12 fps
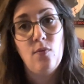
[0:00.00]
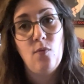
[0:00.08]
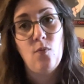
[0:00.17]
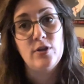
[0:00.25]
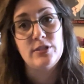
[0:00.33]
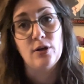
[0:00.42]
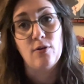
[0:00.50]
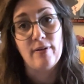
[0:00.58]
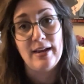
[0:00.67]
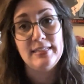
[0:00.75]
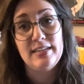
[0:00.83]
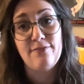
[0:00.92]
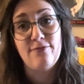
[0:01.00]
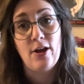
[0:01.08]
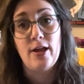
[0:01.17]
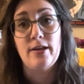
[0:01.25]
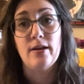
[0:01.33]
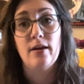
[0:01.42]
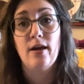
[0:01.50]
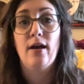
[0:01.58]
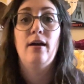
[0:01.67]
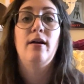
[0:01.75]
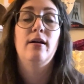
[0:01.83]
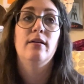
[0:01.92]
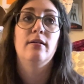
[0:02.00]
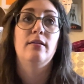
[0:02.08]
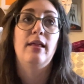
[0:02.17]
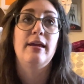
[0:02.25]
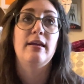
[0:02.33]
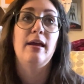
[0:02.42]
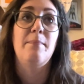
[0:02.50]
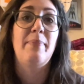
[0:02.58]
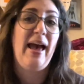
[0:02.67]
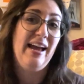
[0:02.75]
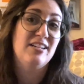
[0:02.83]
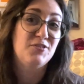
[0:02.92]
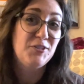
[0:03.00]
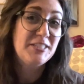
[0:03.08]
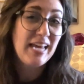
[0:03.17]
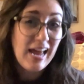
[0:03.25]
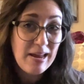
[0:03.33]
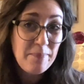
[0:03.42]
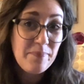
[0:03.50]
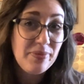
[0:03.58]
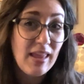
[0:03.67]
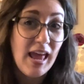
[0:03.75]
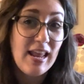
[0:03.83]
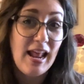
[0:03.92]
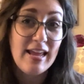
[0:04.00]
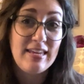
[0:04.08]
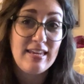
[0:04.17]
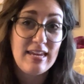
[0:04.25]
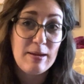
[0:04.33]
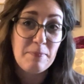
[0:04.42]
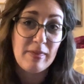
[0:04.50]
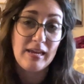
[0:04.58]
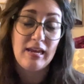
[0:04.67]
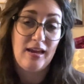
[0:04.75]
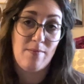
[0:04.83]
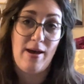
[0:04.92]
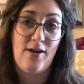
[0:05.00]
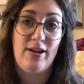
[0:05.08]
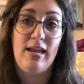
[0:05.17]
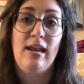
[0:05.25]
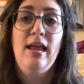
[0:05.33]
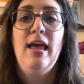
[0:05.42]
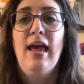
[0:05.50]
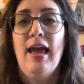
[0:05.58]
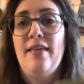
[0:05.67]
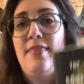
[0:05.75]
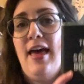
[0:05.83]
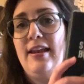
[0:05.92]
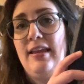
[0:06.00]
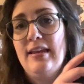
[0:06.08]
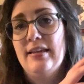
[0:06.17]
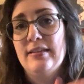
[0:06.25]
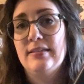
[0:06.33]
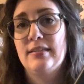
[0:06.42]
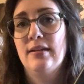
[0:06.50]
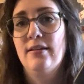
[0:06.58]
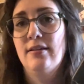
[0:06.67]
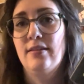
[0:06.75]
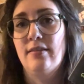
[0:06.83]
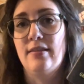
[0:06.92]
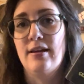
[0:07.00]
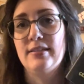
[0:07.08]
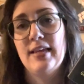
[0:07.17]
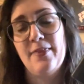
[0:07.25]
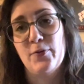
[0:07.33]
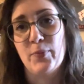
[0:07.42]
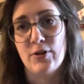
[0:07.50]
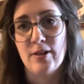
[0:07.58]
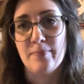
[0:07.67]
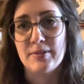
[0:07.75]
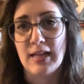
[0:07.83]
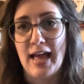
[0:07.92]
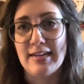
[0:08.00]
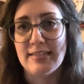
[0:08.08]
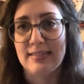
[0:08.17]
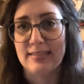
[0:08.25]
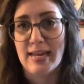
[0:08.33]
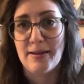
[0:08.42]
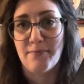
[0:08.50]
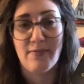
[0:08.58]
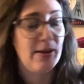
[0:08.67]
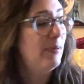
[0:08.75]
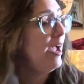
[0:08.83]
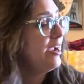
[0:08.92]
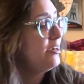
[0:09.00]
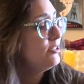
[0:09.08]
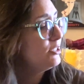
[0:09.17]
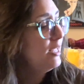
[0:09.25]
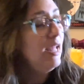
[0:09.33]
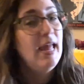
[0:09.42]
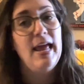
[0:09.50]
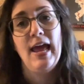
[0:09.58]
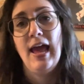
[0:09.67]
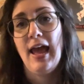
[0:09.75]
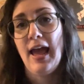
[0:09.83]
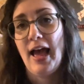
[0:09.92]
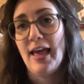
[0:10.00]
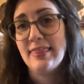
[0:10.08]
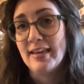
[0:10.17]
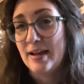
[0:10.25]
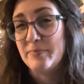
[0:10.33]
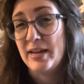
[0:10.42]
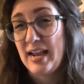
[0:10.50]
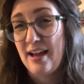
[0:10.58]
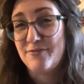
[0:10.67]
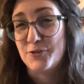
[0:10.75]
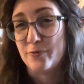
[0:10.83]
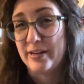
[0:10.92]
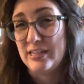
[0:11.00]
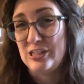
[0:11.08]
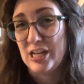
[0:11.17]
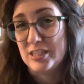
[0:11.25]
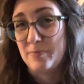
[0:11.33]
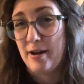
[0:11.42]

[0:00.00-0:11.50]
was a crazy fun, like, impactful time, and I keep thinking about it. And that is The Southern Book Club's Guide to Slaying Vampires. I think I'm going to have to readjust my